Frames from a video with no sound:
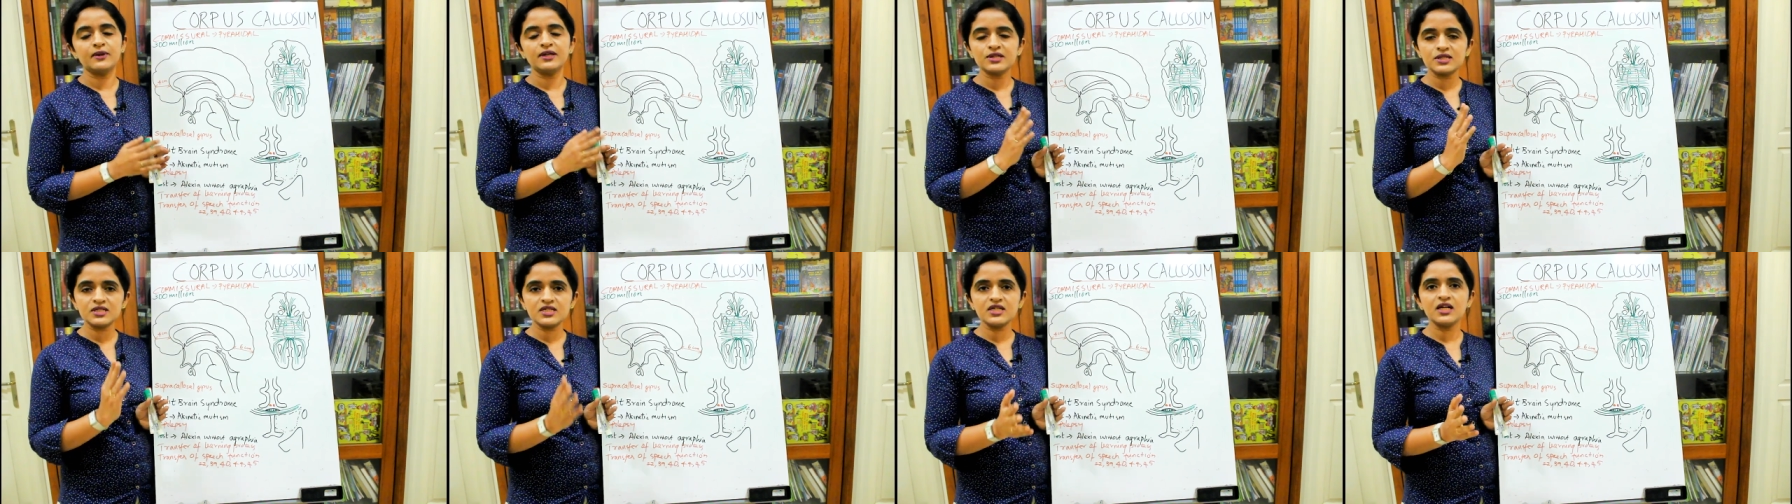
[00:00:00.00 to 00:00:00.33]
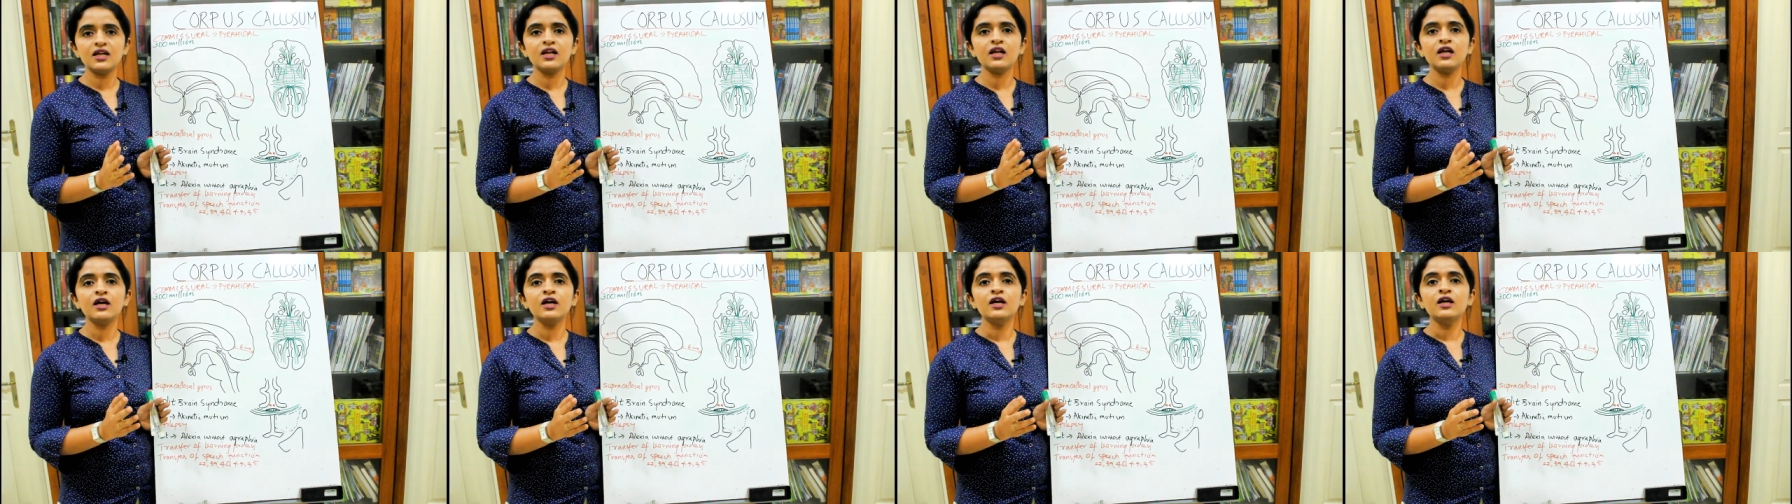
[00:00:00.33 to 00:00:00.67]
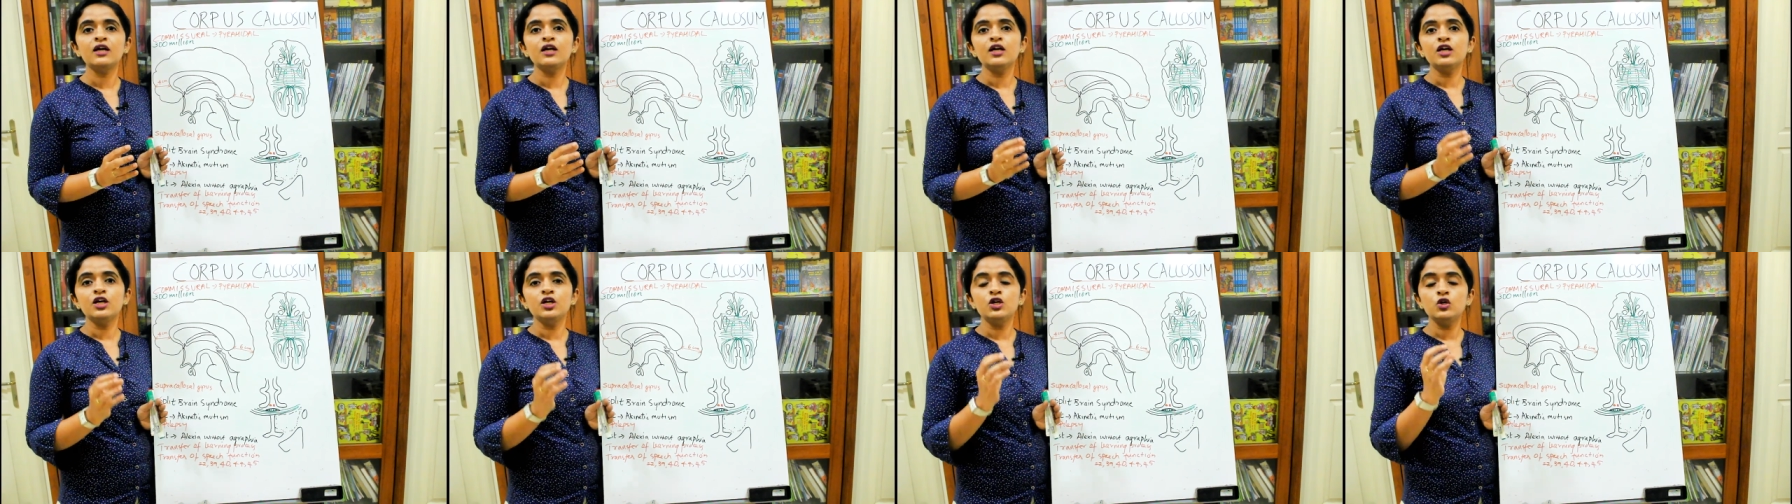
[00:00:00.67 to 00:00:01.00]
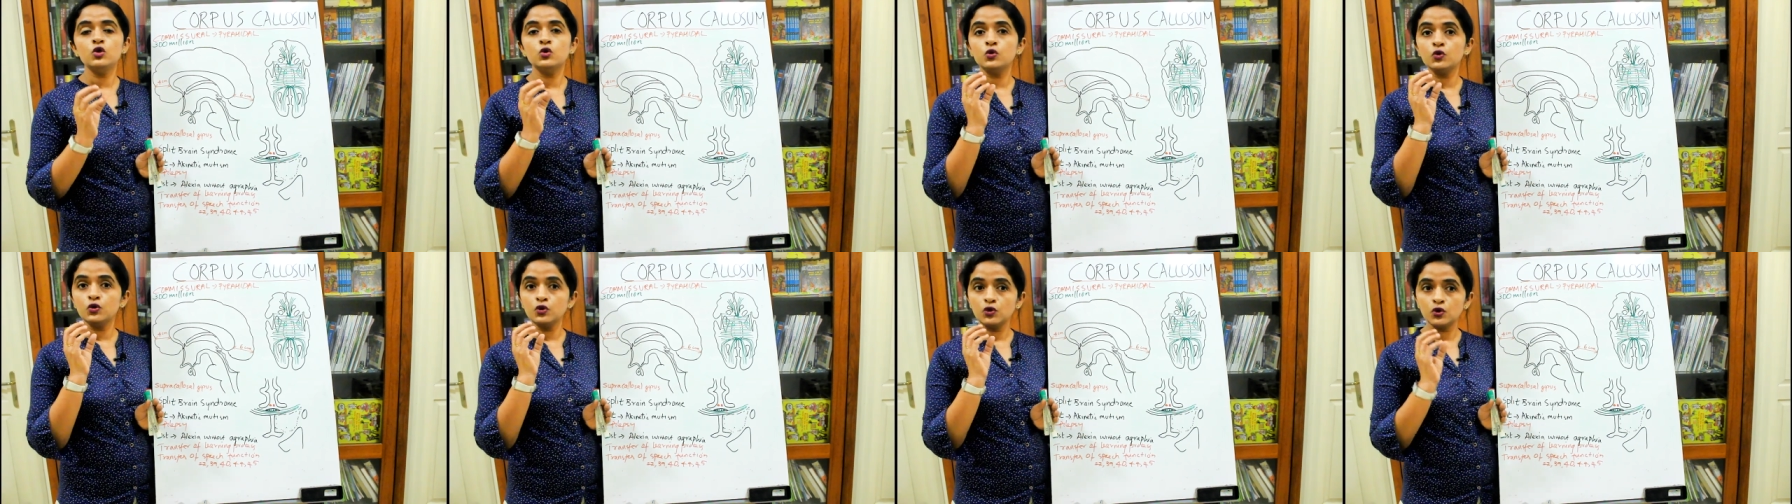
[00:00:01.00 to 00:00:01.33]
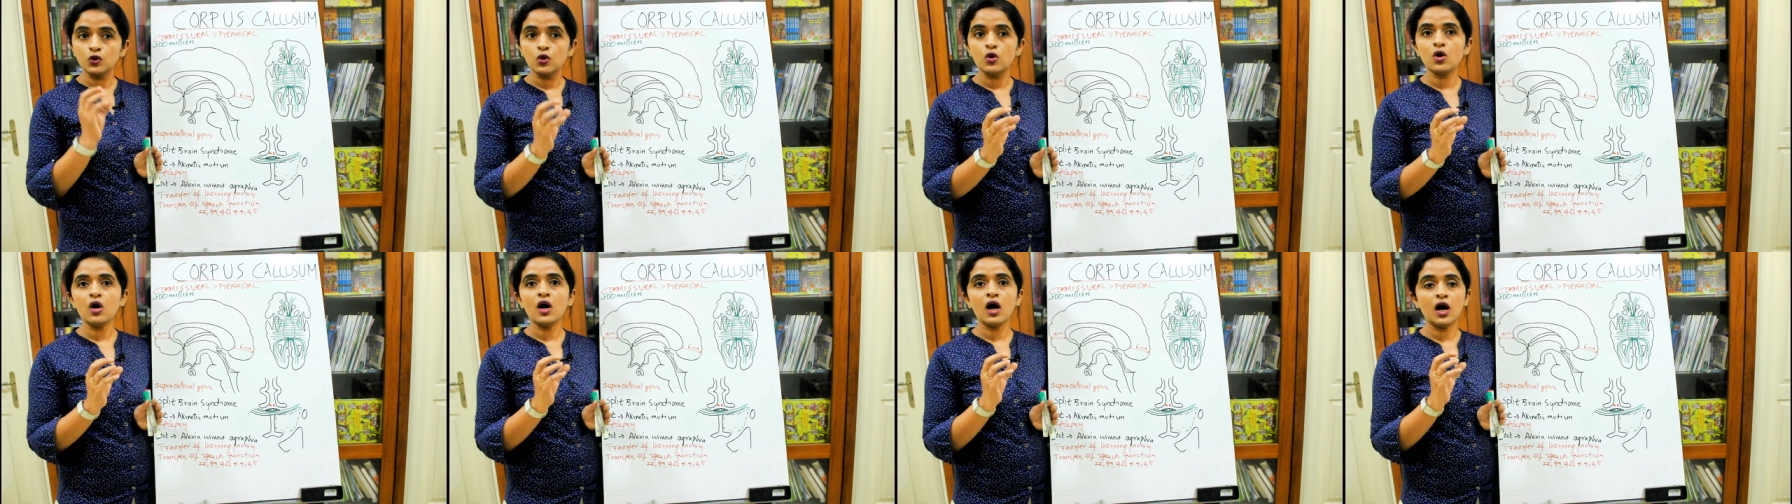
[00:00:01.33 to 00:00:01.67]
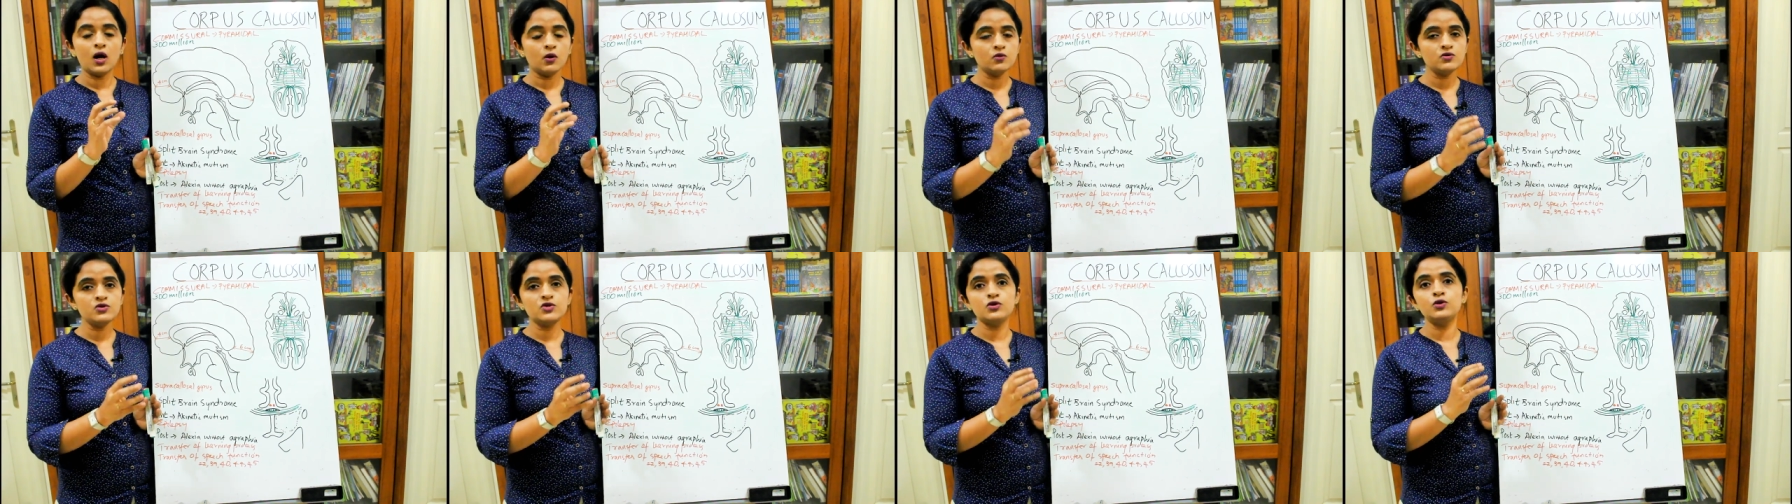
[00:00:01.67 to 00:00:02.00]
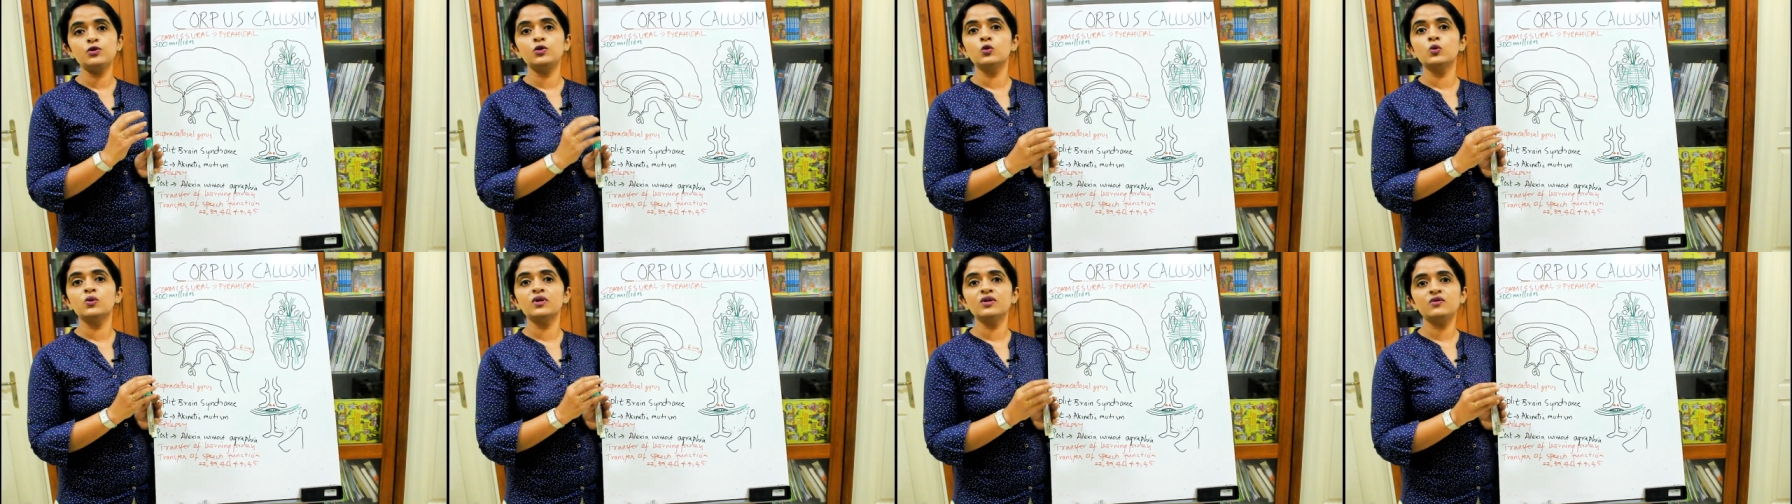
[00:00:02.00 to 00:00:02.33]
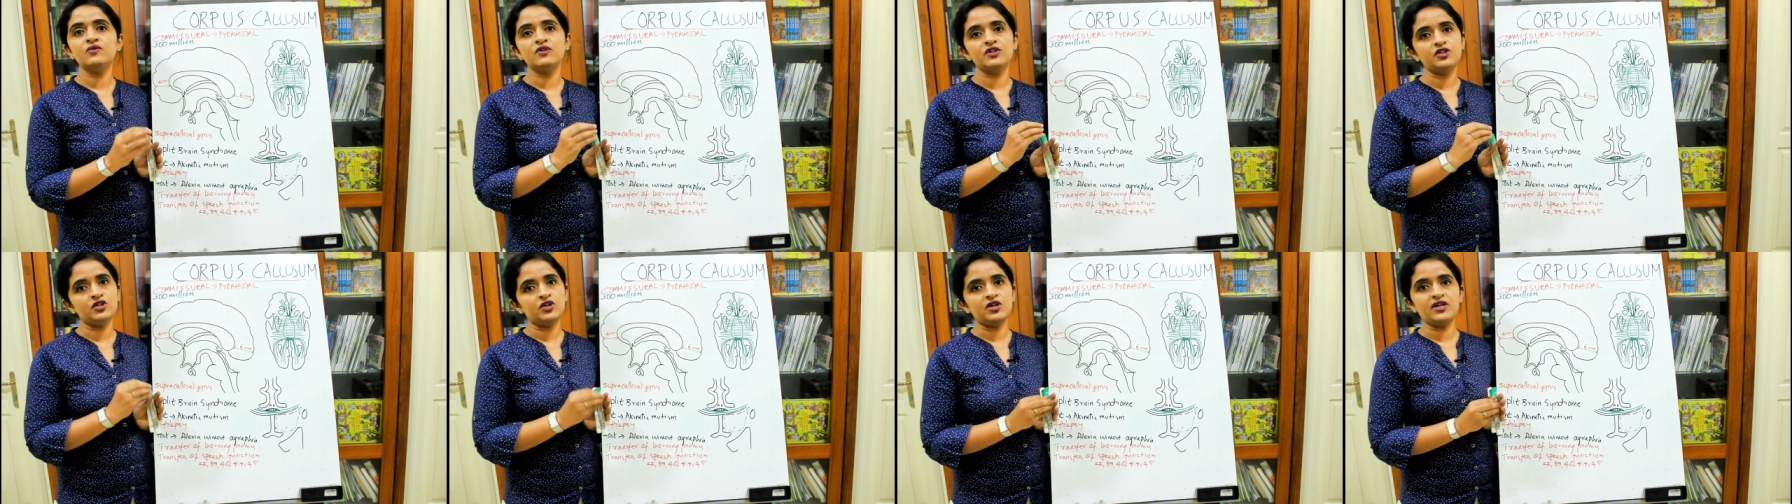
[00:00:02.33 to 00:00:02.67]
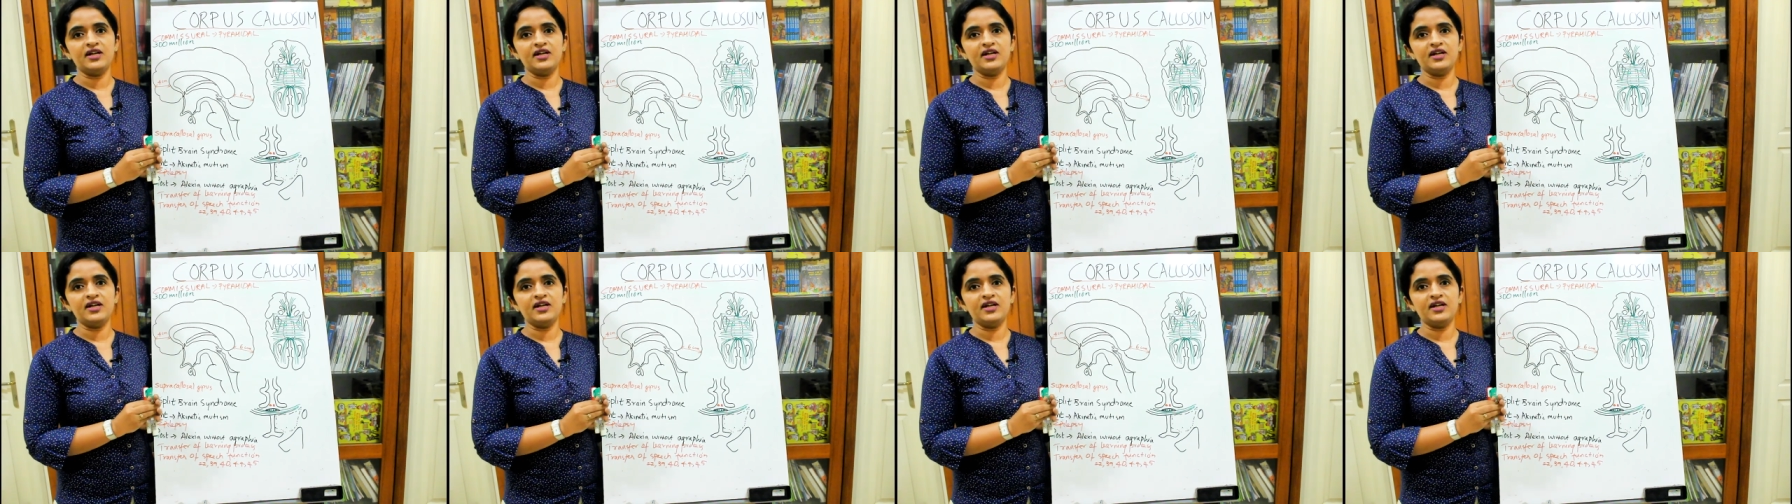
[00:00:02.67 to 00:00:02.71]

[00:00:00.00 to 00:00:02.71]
but still you know how to do it with